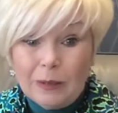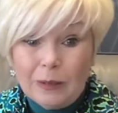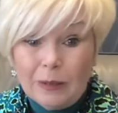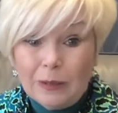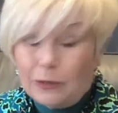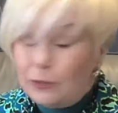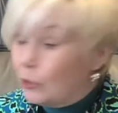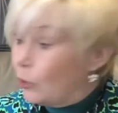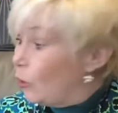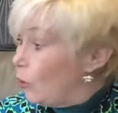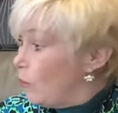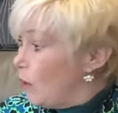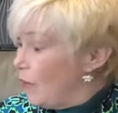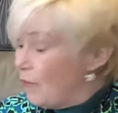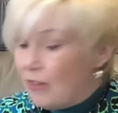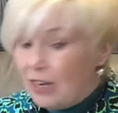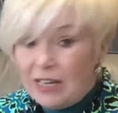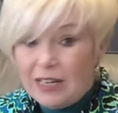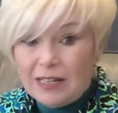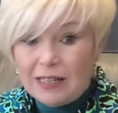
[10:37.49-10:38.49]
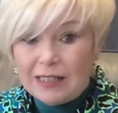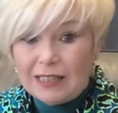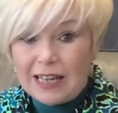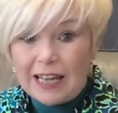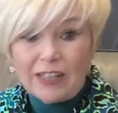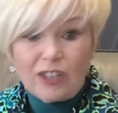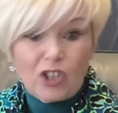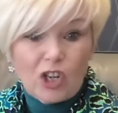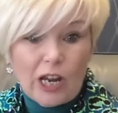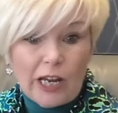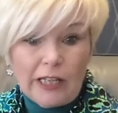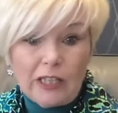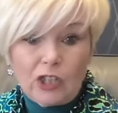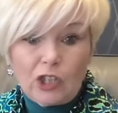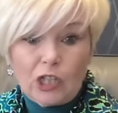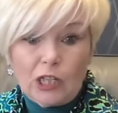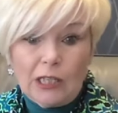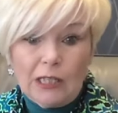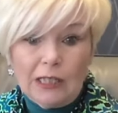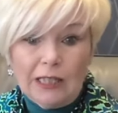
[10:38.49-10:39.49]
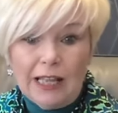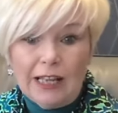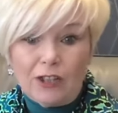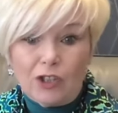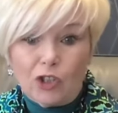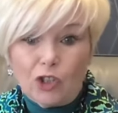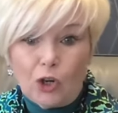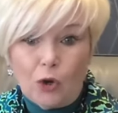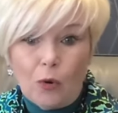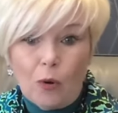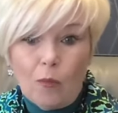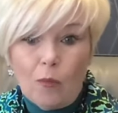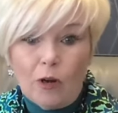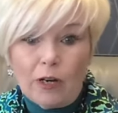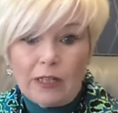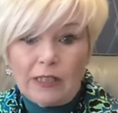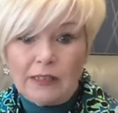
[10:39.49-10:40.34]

So come on, Ree, get changed. Let's show them what it's